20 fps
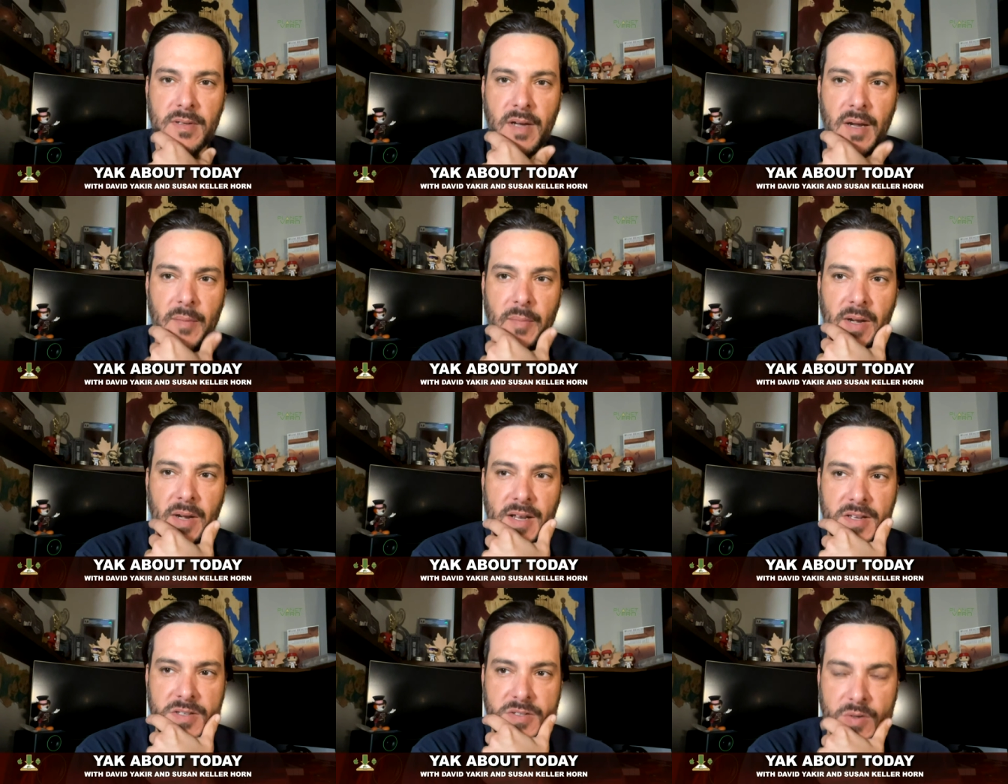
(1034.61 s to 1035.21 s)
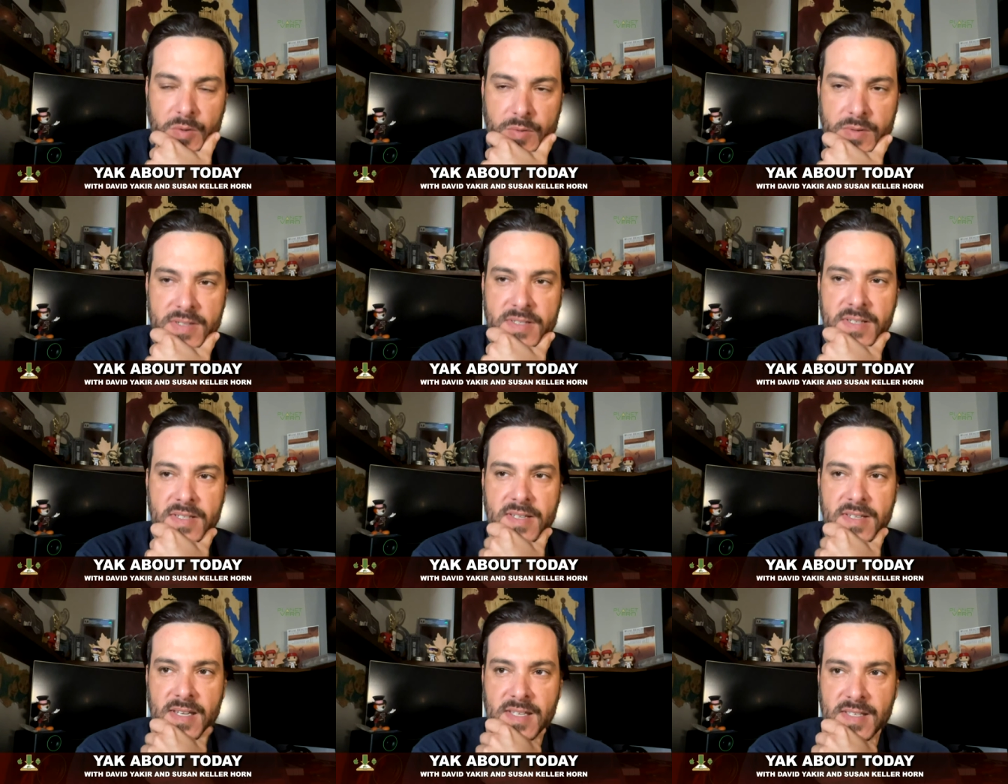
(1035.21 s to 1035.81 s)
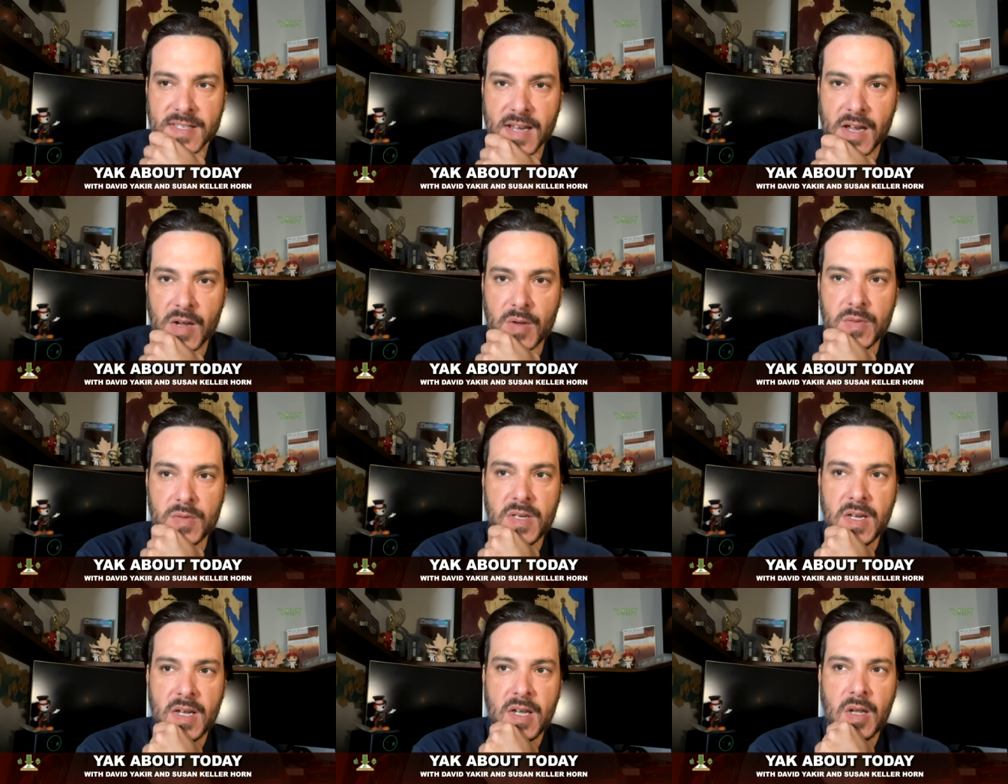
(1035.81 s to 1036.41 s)
I mean, as crazy as that
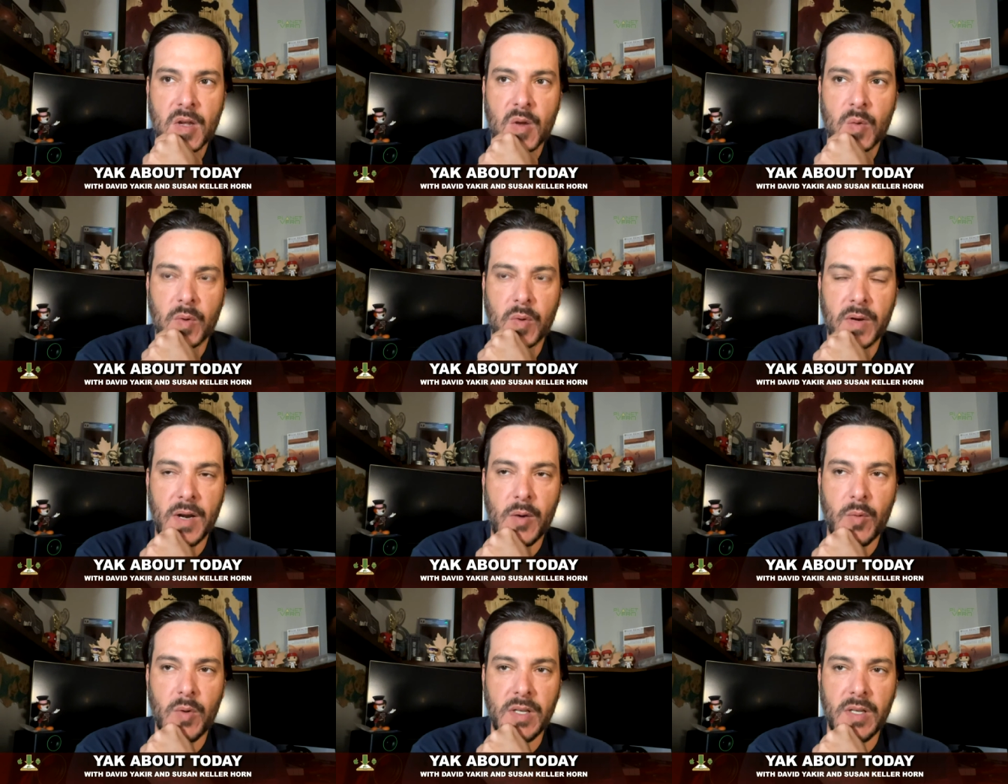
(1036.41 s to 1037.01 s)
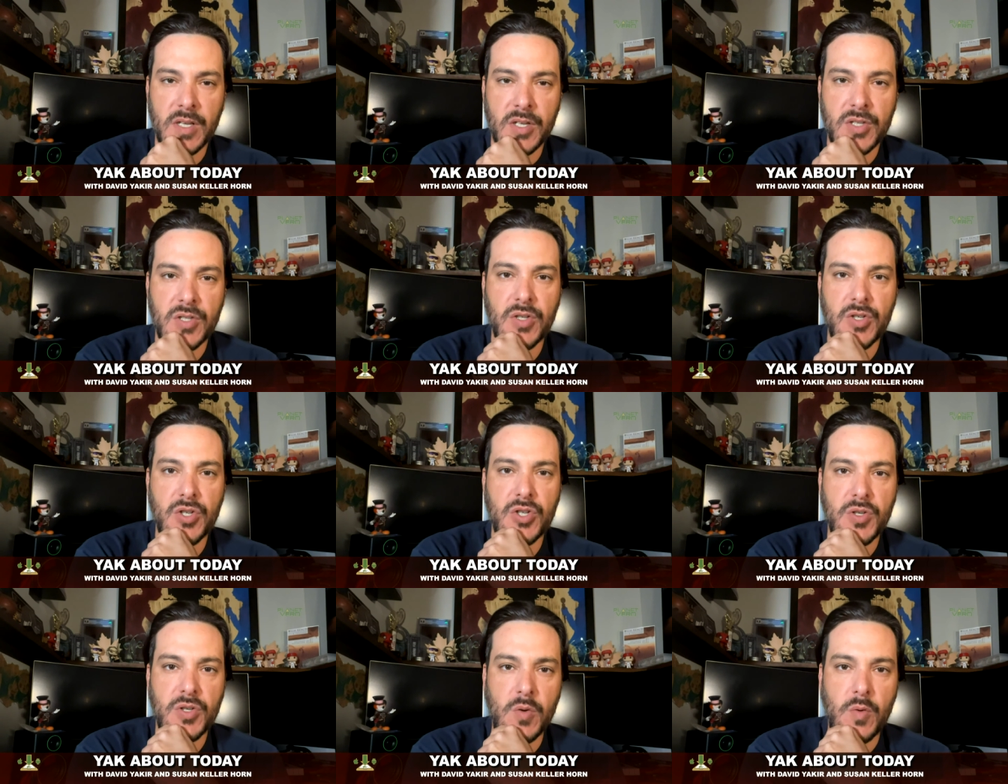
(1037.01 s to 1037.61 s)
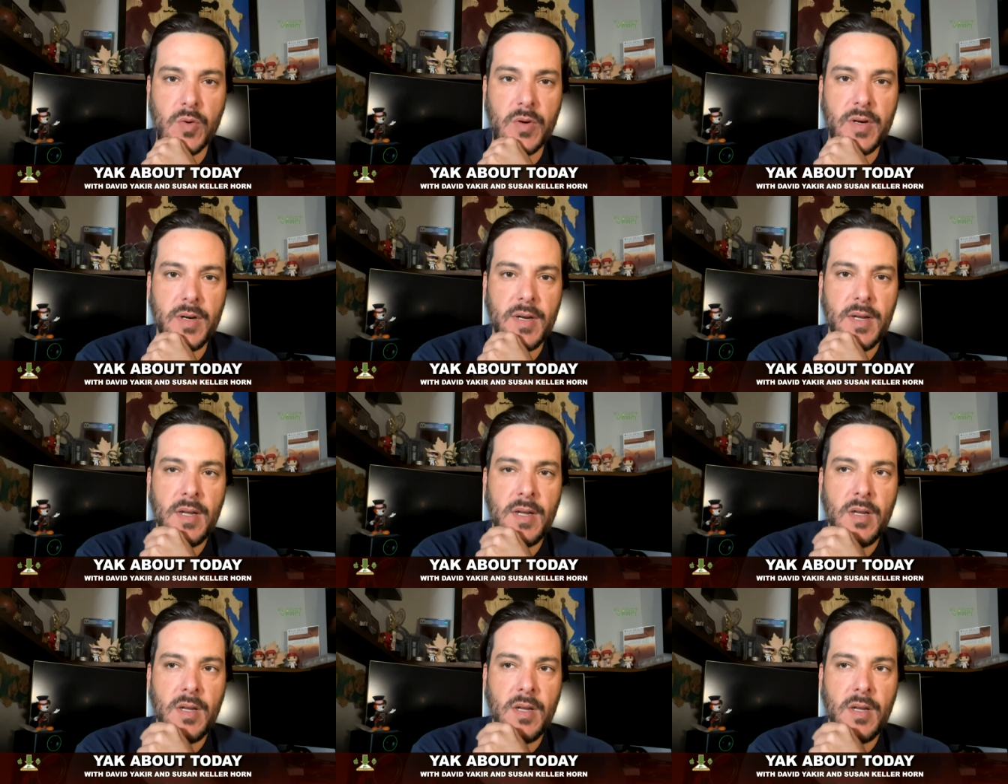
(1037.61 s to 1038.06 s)
sounds, when I released the short,